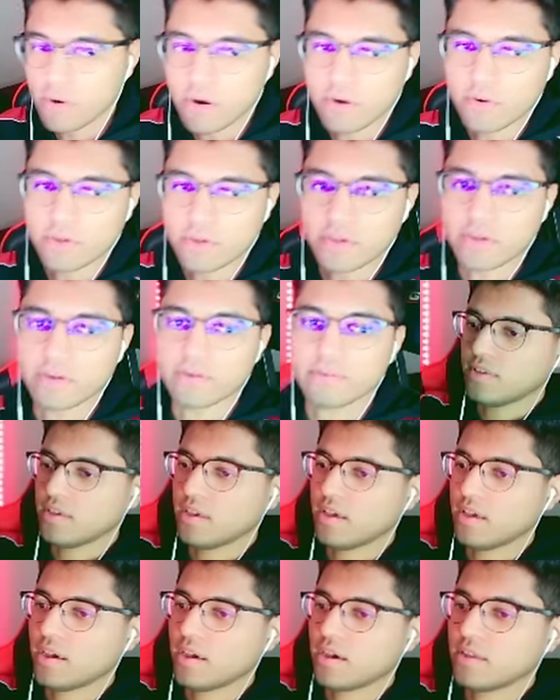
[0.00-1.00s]
Okay.
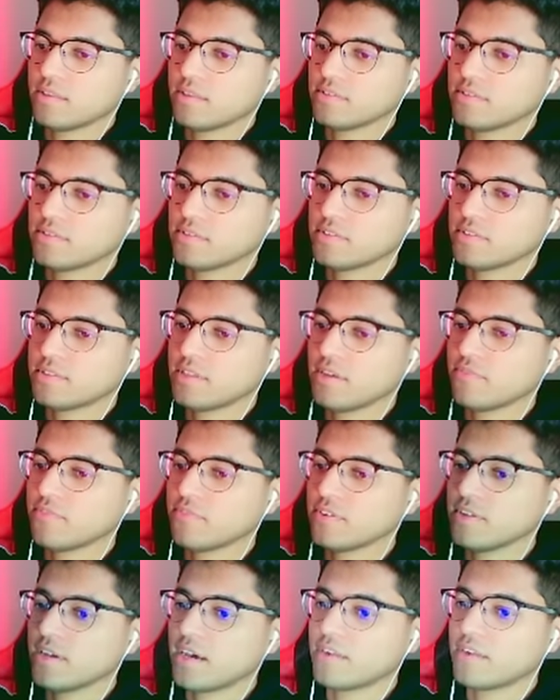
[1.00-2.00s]
Yeah, this is
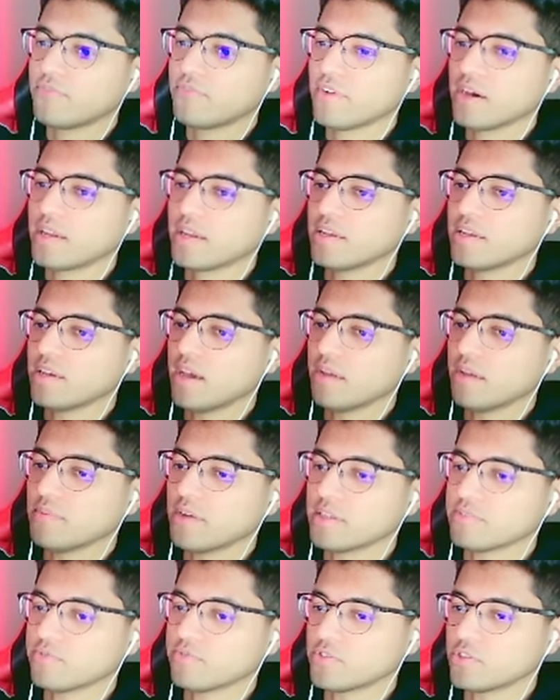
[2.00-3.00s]
definitely not a fighting game,
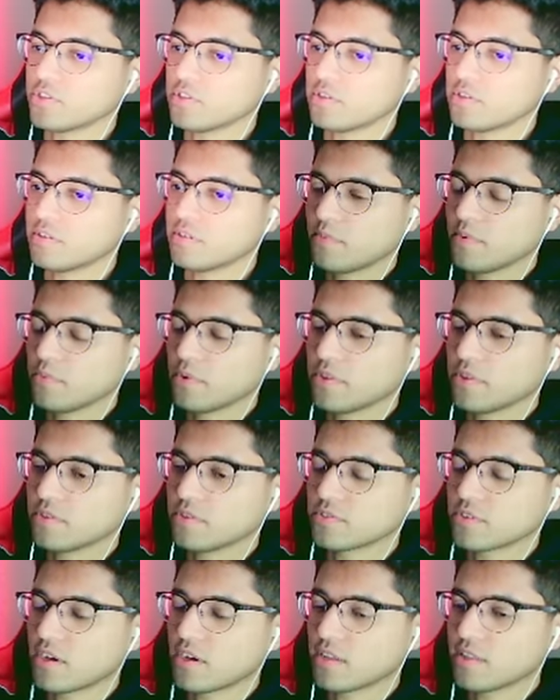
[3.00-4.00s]
that's for sure. It'll be one of
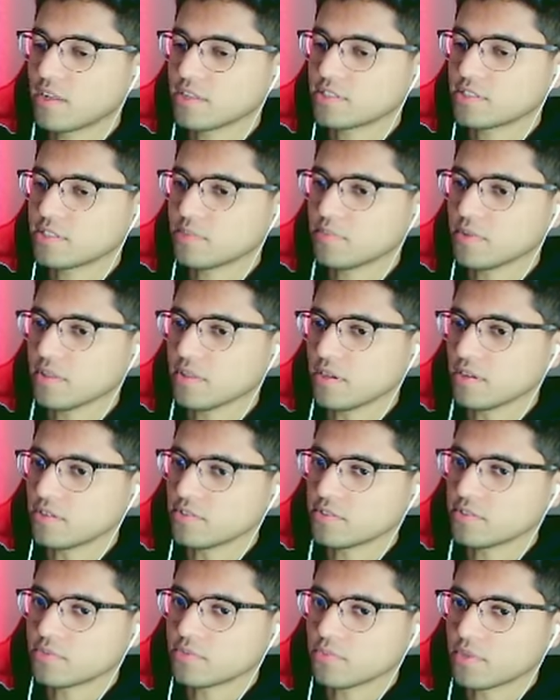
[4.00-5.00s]
those online
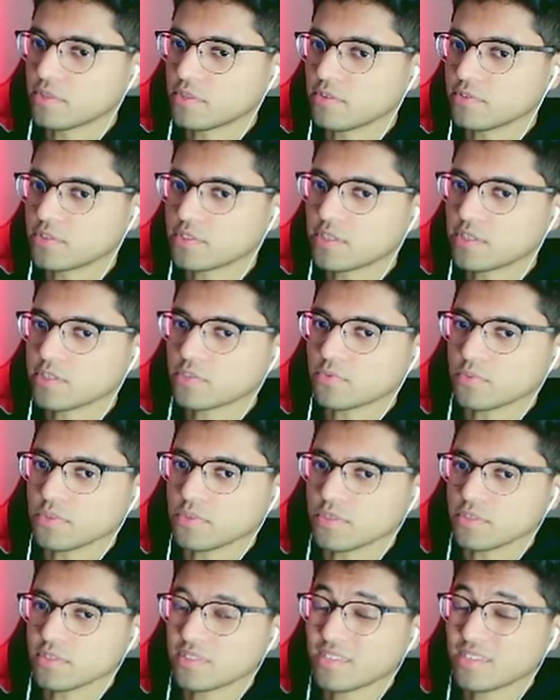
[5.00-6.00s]
simulators, one of those sus
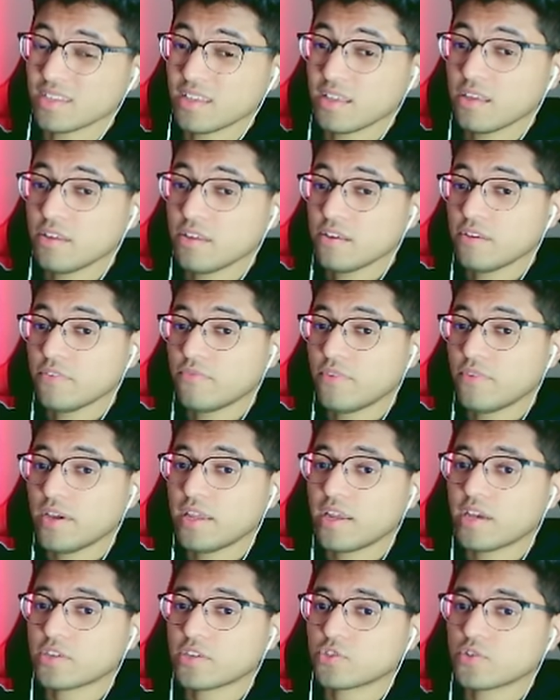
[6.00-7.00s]
ones. 8
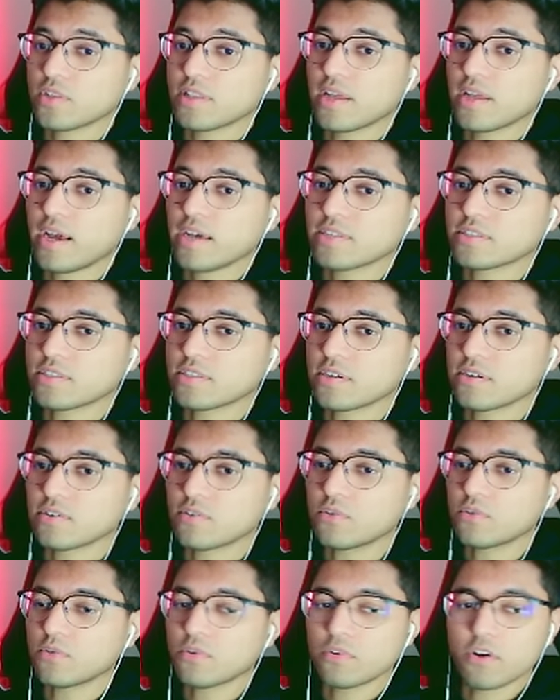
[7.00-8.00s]
extra last
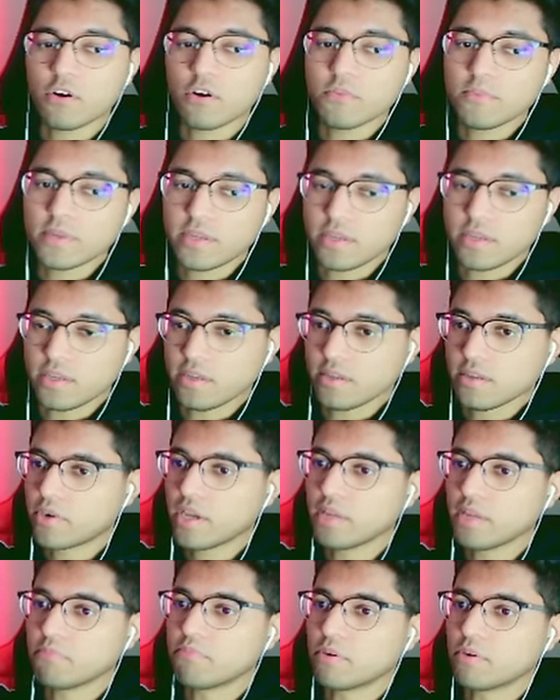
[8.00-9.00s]
encore opening.
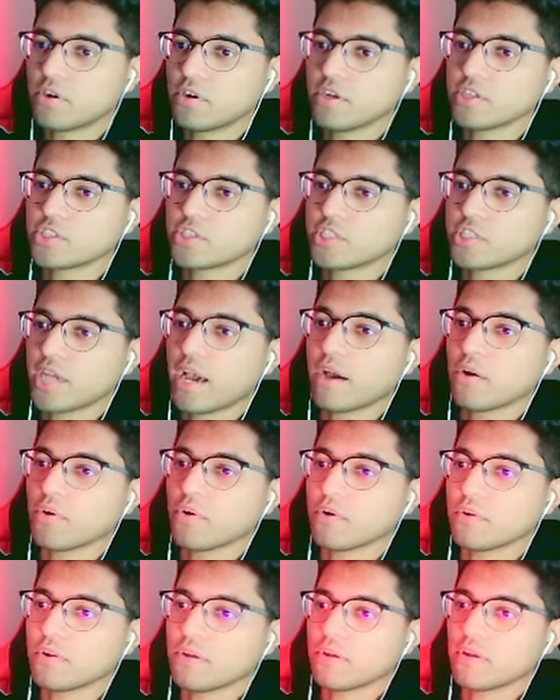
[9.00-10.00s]
Bright Burning Shout.